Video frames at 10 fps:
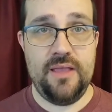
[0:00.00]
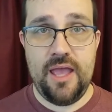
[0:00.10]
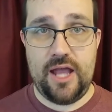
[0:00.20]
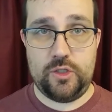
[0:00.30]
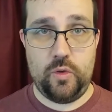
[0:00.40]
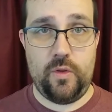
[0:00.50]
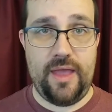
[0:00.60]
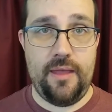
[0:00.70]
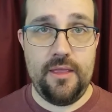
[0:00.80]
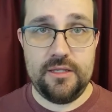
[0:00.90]
a tool
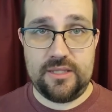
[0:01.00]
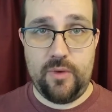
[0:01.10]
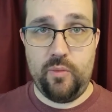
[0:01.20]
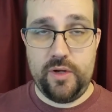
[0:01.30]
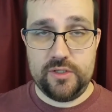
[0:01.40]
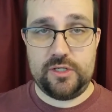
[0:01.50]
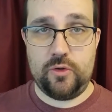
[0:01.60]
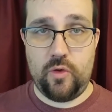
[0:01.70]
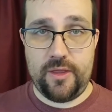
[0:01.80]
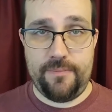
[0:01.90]
that someone would use to
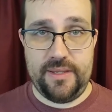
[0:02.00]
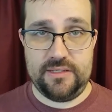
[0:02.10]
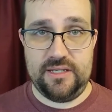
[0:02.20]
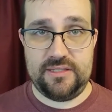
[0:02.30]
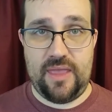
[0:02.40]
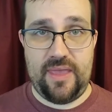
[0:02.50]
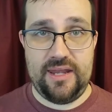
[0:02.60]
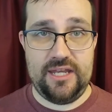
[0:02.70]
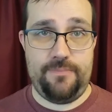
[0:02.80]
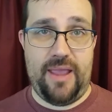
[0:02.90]
grow their business that they
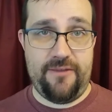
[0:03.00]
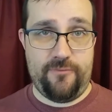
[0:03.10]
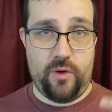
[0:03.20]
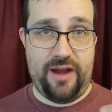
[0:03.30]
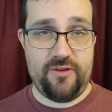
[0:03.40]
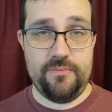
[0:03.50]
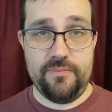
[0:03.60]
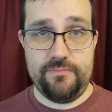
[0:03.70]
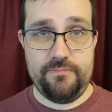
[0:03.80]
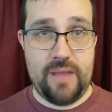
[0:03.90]
need to pay for every
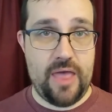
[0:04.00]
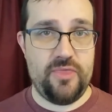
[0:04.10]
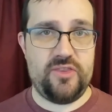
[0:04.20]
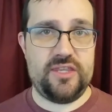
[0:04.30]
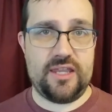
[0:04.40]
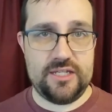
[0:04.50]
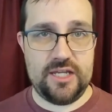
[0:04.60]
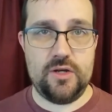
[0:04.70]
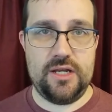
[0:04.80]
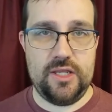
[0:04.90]
month to
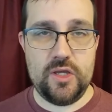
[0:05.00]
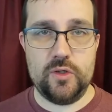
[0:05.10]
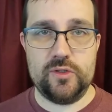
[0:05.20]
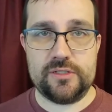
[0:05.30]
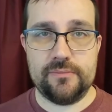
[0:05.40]
continue to use,